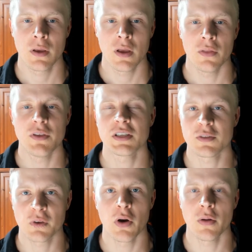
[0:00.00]
This
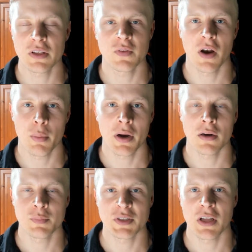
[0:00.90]
is pheno- this
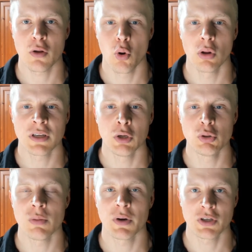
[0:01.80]
phenomenon is basically called a
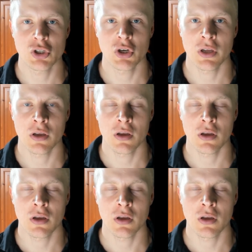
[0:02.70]
nutrient partitioning.